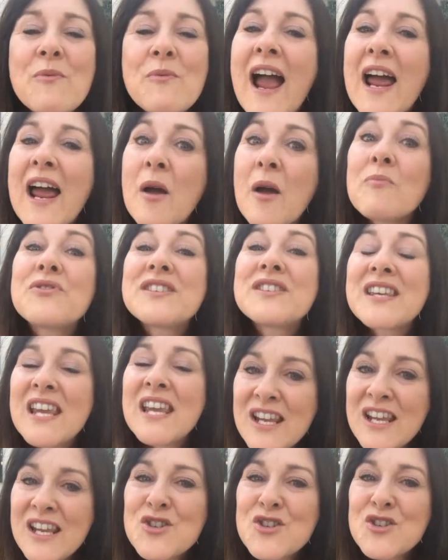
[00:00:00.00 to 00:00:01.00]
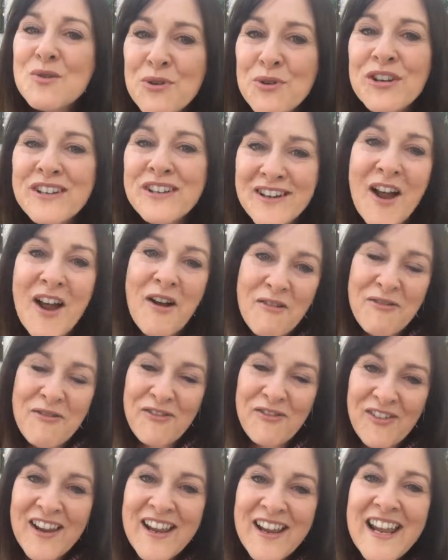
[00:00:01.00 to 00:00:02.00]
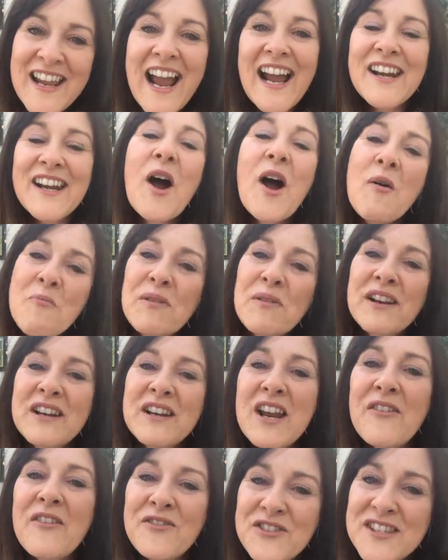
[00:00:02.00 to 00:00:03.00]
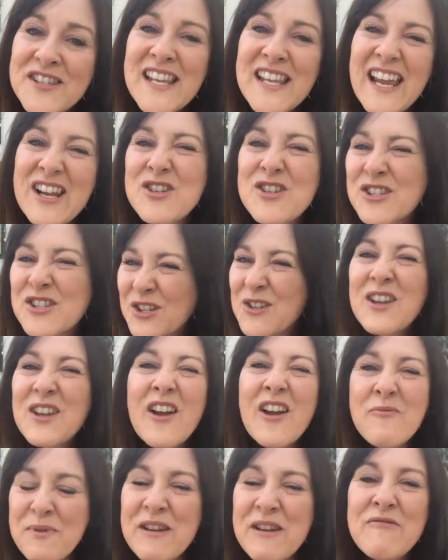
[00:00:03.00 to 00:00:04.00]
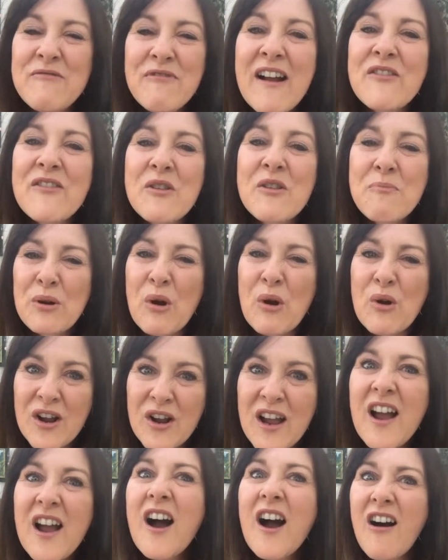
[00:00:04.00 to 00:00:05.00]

and I'm teachable enough and humble enough to say, just because I've been round the block,